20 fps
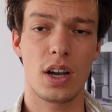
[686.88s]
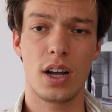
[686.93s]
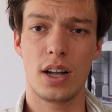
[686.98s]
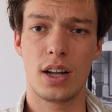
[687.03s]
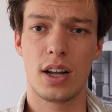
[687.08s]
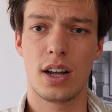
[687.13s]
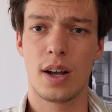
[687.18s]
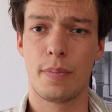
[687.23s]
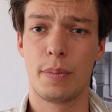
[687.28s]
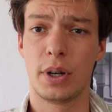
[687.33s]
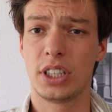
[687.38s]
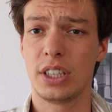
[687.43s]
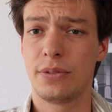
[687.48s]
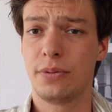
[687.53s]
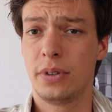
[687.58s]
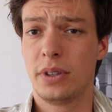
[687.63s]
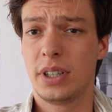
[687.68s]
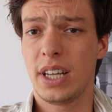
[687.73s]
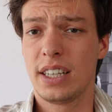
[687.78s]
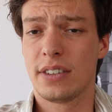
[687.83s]
But if
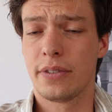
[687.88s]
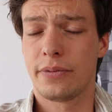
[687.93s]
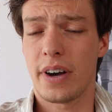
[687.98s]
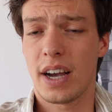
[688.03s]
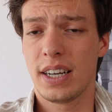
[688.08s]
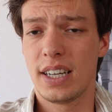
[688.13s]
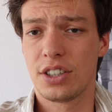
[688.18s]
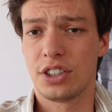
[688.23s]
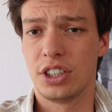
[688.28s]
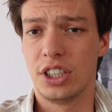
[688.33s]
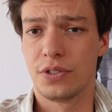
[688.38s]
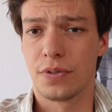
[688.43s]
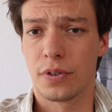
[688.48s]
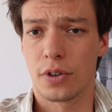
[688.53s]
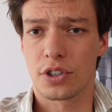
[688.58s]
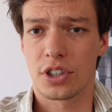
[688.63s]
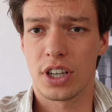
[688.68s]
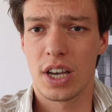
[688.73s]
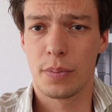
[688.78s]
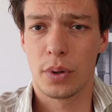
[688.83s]
we take the finance niche, for
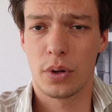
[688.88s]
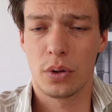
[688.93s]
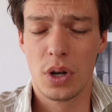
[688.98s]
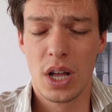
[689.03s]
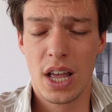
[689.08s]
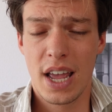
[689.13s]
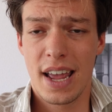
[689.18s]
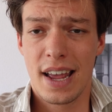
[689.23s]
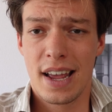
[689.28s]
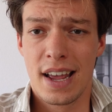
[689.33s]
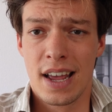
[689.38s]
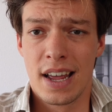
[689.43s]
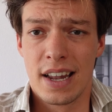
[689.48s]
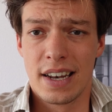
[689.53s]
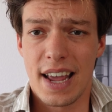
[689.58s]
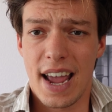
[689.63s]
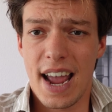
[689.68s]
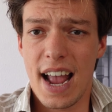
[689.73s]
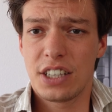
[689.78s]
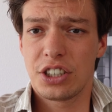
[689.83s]
example,
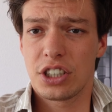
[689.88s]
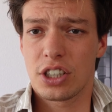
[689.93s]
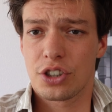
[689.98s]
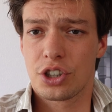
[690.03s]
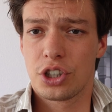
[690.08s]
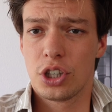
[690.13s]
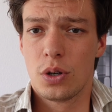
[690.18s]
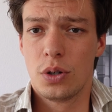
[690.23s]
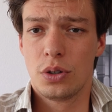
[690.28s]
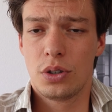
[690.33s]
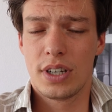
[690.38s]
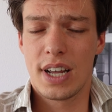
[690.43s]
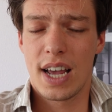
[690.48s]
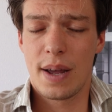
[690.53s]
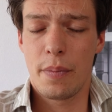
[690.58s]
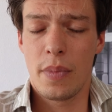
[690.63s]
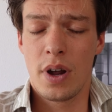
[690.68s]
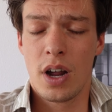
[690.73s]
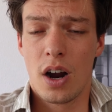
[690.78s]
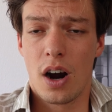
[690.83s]
the ads that are shown to
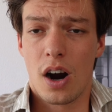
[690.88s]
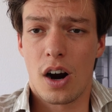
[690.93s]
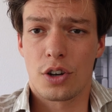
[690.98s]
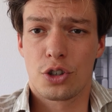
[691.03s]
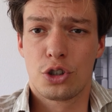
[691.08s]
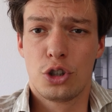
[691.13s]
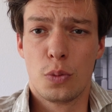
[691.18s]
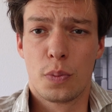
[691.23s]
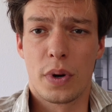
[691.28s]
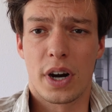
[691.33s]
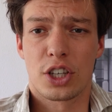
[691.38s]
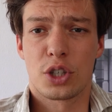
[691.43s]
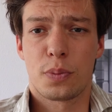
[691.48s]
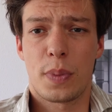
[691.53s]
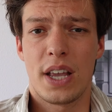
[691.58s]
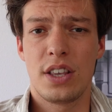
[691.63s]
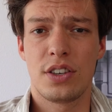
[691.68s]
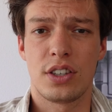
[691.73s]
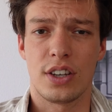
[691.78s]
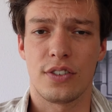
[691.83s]
them are super
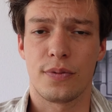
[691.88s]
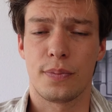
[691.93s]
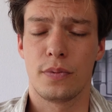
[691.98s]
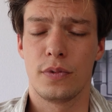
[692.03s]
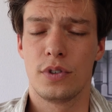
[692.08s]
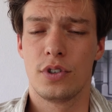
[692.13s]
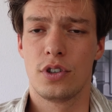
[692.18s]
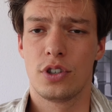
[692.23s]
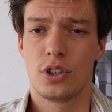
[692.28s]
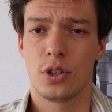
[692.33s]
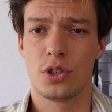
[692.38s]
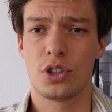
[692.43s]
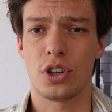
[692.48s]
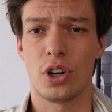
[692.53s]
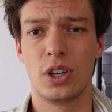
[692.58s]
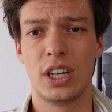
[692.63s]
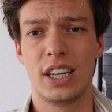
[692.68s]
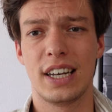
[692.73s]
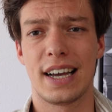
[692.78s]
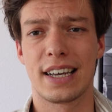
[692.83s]
expensive. So it's
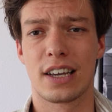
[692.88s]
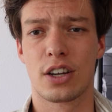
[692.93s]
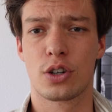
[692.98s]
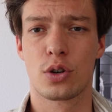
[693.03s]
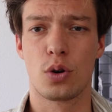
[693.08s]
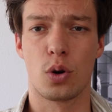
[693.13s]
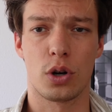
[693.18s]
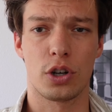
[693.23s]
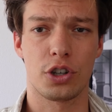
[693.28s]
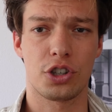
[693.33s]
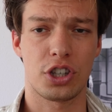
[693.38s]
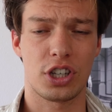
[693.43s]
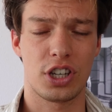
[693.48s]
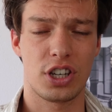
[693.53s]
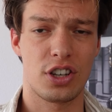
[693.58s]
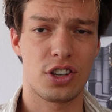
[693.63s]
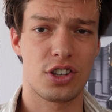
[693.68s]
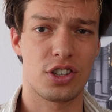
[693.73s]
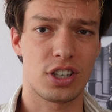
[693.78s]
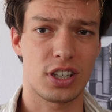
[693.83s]
only like
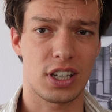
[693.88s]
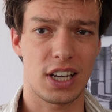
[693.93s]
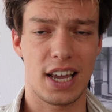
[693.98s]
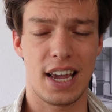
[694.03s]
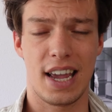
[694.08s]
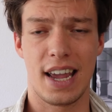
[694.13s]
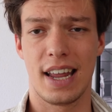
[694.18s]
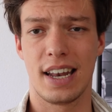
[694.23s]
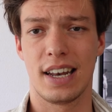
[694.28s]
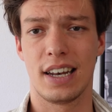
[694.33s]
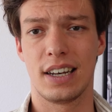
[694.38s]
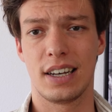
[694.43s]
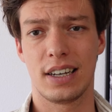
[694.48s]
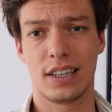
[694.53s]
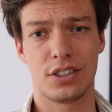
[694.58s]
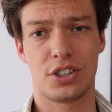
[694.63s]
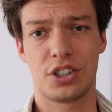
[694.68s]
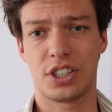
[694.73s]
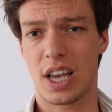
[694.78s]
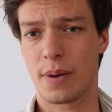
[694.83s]
courses and
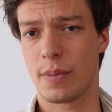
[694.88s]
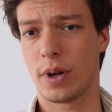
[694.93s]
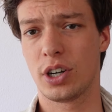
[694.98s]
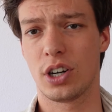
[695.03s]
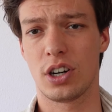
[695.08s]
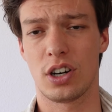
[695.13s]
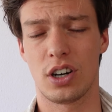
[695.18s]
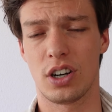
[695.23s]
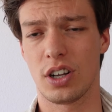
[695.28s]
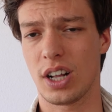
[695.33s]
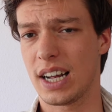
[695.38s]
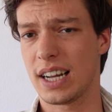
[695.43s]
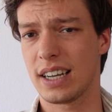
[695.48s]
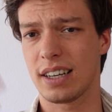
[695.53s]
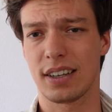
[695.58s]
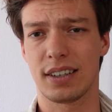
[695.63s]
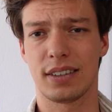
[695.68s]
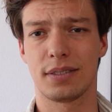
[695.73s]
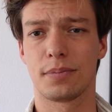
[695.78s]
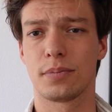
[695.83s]
seminar,
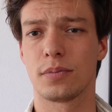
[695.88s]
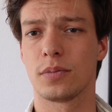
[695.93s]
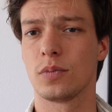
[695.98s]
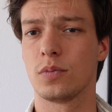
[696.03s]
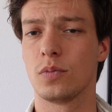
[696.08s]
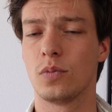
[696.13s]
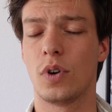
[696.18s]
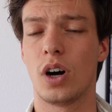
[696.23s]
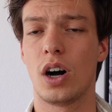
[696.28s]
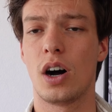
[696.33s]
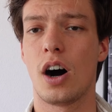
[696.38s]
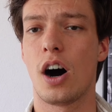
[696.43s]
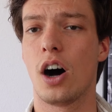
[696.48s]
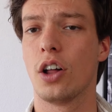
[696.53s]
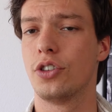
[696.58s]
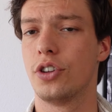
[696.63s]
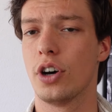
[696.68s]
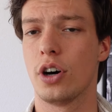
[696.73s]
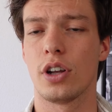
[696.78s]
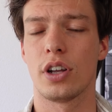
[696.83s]
all
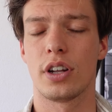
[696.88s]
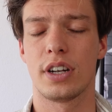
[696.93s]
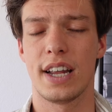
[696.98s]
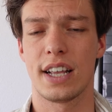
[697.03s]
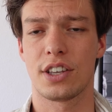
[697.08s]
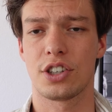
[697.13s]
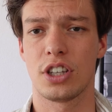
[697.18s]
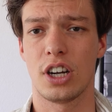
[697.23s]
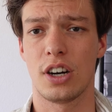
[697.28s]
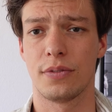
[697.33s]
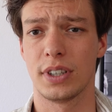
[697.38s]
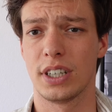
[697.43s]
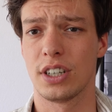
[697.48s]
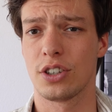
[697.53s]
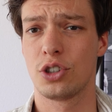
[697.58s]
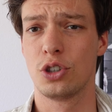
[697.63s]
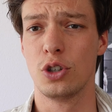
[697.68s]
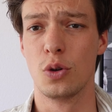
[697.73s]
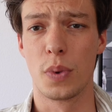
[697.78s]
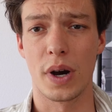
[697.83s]
that stuff that is
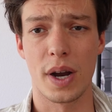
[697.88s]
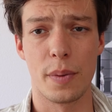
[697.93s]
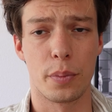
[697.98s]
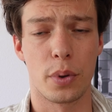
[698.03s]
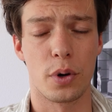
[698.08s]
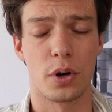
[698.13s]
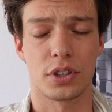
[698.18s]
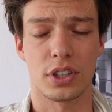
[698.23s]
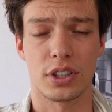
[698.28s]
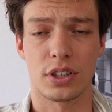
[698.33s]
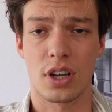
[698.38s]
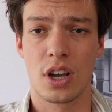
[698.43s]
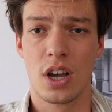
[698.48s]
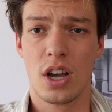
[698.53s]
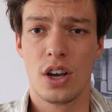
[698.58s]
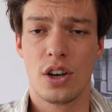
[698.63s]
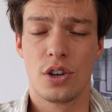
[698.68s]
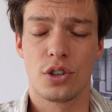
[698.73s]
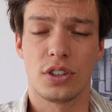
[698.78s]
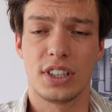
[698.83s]
super important.
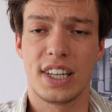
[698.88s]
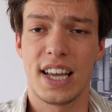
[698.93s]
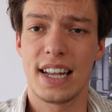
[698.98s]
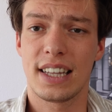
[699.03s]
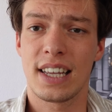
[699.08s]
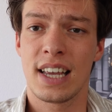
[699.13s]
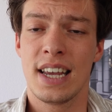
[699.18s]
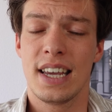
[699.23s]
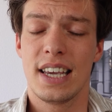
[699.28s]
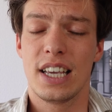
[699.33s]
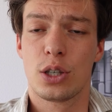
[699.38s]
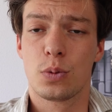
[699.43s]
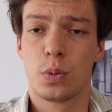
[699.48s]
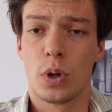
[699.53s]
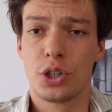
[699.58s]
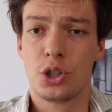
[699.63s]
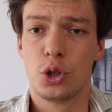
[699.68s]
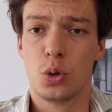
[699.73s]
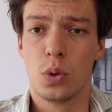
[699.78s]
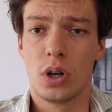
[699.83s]
So that is
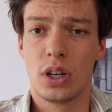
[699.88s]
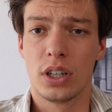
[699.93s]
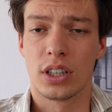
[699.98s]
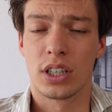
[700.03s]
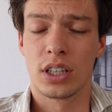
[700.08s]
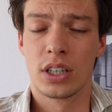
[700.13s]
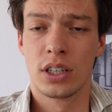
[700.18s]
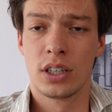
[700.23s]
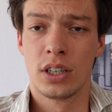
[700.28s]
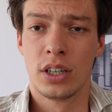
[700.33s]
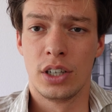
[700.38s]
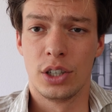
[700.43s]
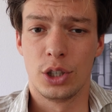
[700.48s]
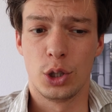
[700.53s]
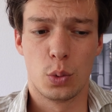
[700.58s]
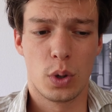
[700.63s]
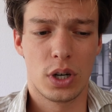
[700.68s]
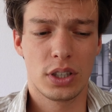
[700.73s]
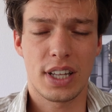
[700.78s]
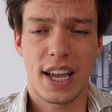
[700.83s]
what you want.
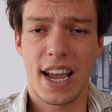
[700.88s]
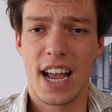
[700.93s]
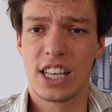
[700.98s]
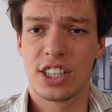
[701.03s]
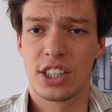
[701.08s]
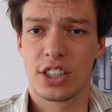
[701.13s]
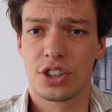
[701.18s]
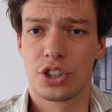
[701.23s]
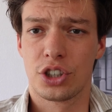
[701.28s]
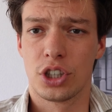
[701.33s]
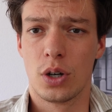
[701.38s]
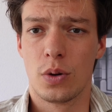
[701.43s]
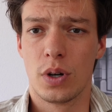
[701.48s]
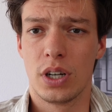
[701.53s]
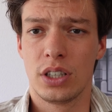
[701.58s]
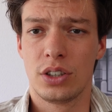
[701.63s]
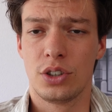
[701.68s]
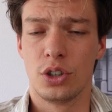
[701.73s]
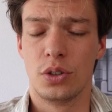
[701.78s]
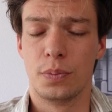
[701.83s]
You want the ads that are
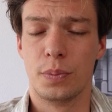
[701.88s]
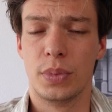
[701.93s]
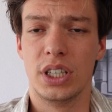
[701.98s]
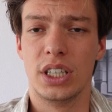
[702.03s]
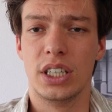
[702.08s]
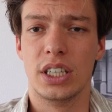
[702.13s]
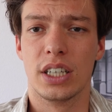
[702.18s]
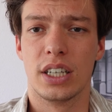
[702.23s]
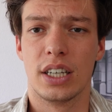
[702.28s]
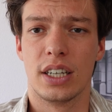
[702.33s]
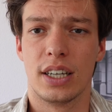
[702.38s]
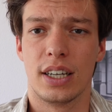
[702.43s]
shown to be